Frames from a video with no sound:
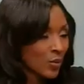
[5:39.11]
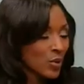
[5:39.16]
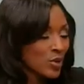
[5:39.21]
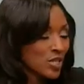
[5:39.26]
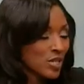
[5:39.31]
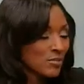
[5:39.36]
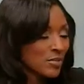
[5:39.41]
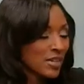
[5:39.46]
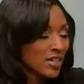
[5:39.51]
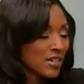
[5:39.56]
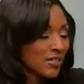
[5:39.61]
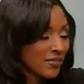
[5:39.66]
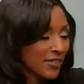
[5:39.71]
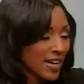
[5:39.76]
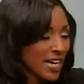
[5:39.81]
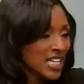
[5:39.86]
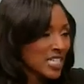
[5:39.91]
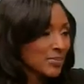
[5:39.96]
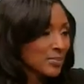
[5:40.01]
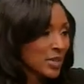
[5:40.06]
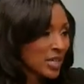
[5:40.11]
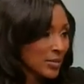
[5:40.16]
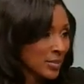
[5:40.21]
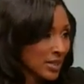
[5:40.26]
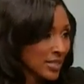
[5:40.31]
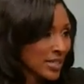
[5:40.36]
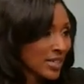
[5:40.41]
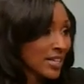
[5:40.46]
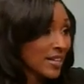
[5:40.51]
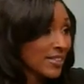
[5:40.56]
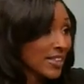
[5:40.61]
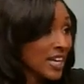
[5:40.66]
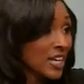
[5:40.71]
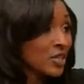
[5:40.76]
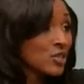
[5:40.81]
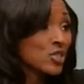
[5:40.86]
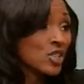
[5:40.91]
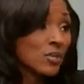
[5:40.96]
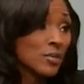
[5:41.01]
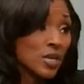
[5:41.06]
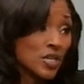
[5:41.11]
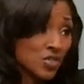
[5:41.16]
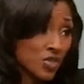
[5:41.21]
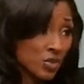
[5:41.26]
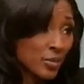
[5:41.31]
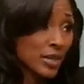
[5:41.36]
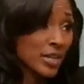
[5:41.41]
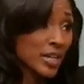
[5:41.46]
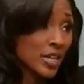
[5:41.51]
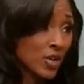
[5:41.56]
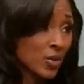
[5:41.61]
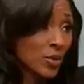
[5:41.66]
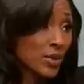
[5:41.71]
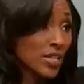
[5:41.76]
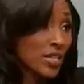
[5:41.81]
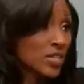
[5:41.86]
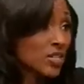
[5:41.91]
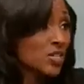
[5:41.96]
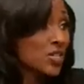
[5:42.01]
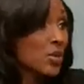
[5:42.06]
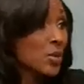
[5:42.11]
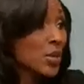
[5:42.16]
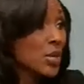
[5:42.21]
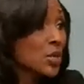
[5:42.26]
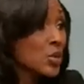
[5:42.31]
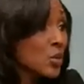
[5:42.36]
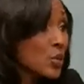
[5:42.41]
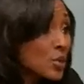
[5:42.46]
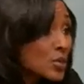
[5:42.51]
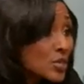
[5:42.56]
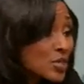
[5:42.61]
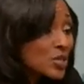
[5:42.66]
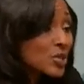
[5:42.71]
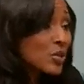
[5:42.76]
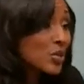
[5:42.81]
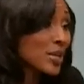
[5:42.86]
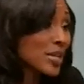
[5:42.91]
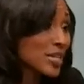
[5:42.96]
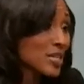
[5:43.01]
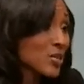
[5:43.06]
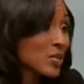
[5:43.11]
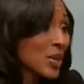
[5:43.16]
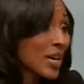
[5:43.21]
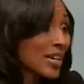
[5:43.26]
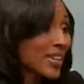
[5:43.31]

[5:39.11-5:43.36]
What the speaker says: Well, some good advice. Barry McDonough, thank you so much for being here with us and sharing your story as